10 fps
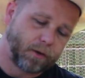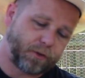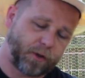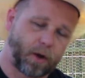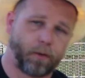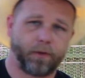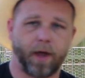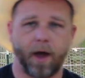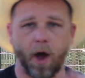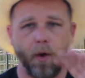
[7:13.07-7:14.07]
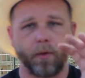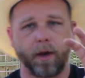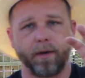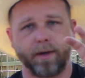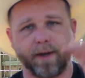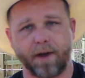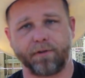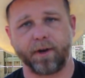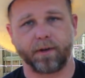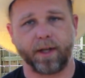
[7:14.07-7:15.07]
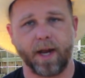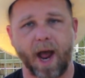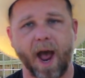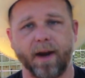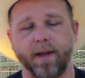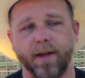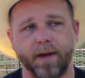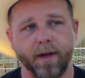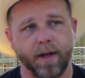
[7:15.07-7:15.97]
So the oak definitely added